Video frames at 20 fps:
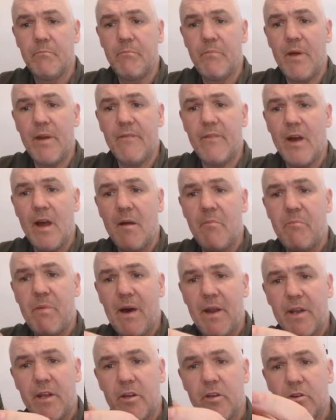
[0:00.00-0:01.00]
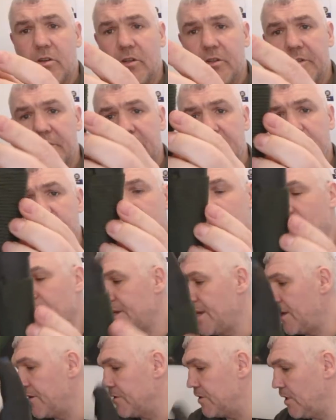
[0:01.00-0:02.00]
bit of a paracord around
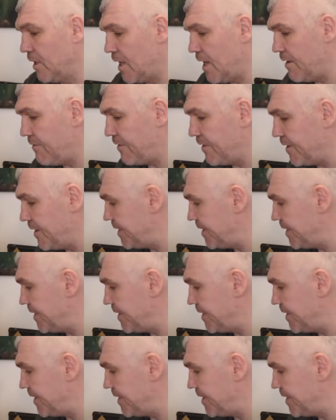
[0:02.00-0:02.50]
the handle there if I